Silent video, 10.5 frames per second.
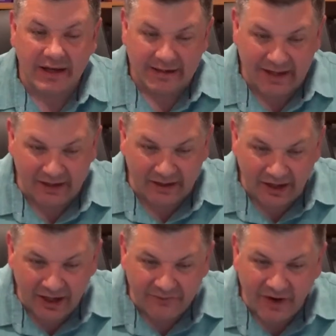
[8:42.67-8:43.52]
Now, to
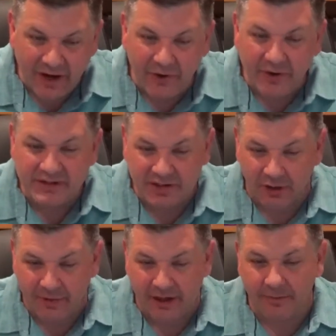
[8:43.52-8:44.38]
clarify who he's
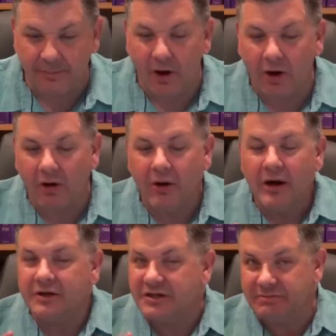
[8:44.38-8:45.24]
talking about here, Paul
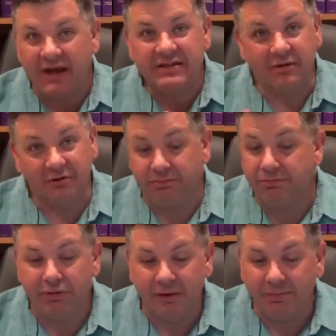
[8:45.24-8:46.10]
just makes it
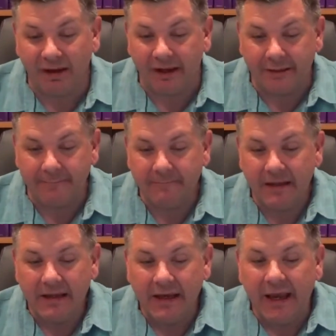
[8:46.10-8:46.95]
pretty plain.
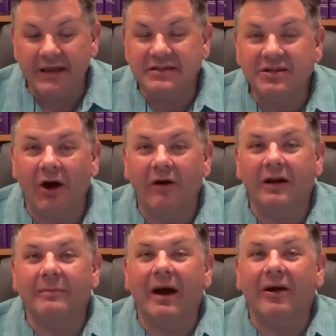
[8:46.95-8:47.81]
He's talking
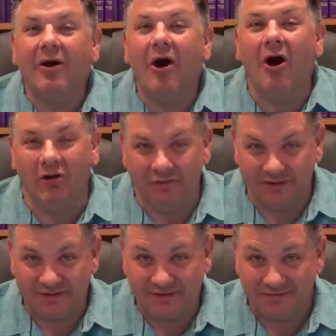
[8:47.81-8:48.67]
about all of
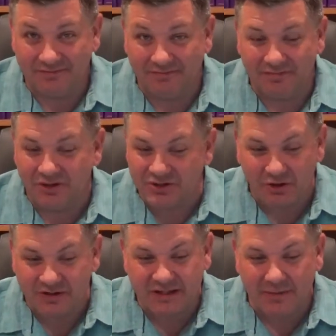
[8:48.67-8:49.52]
us. There's no
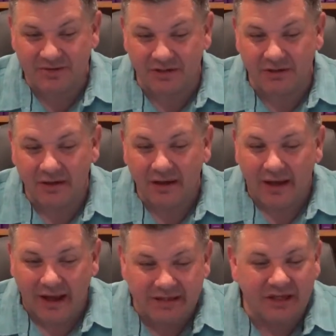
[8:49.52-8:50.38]
exception.
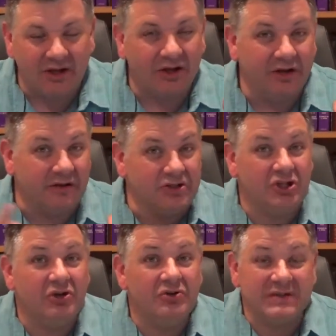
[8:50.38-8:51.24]
He's including the
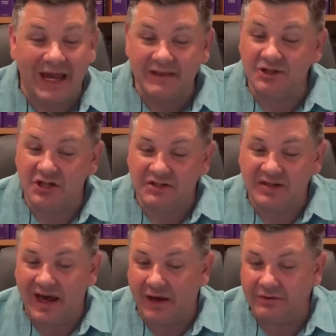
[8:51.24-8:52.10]
Jews and the
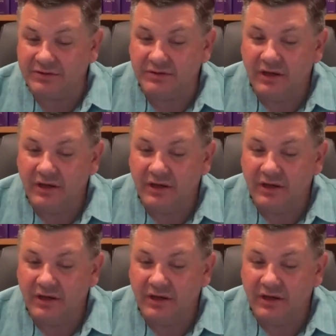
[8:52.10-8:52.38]
Gentiles.